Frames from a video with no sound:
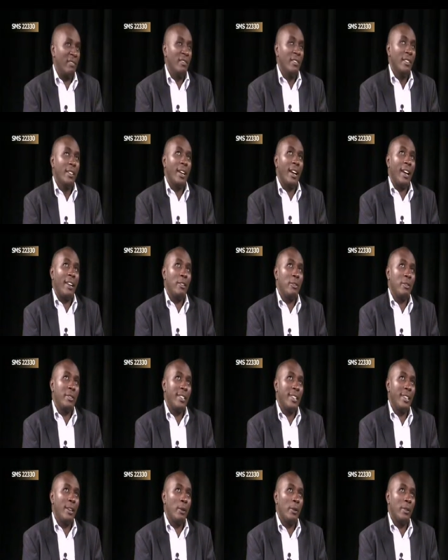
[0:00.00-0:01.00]
And you
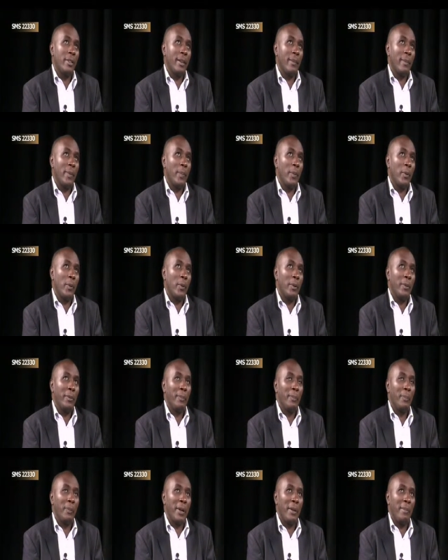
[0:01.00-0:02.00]
see older people
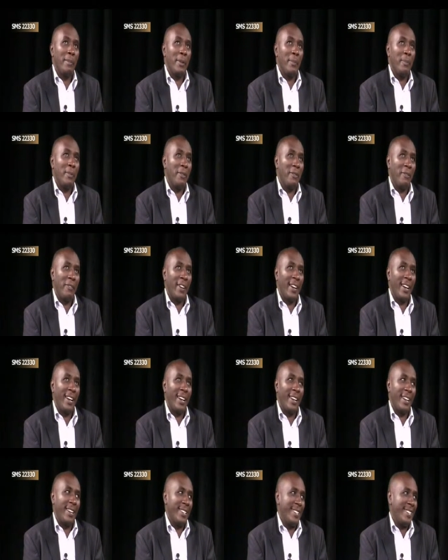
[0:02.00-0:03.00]
would probably
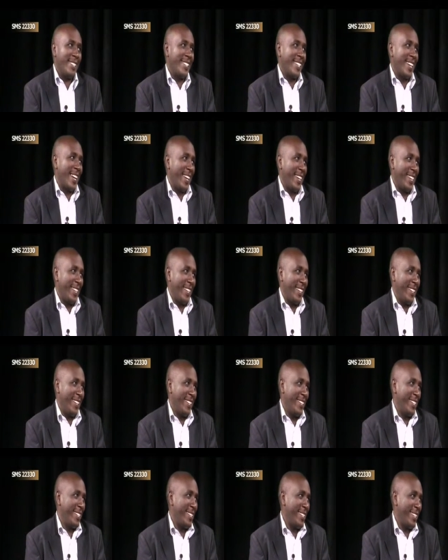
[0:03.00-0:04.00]
prefer chai,
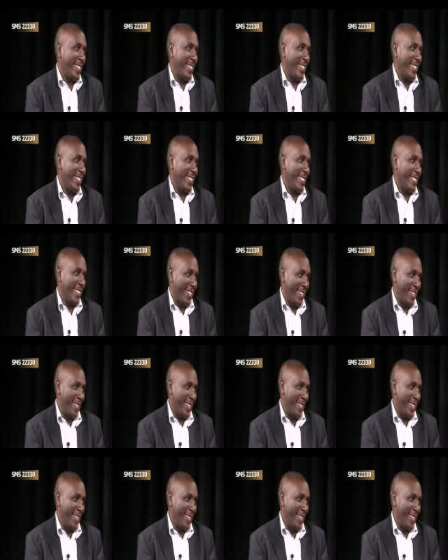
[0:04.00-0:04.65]
chai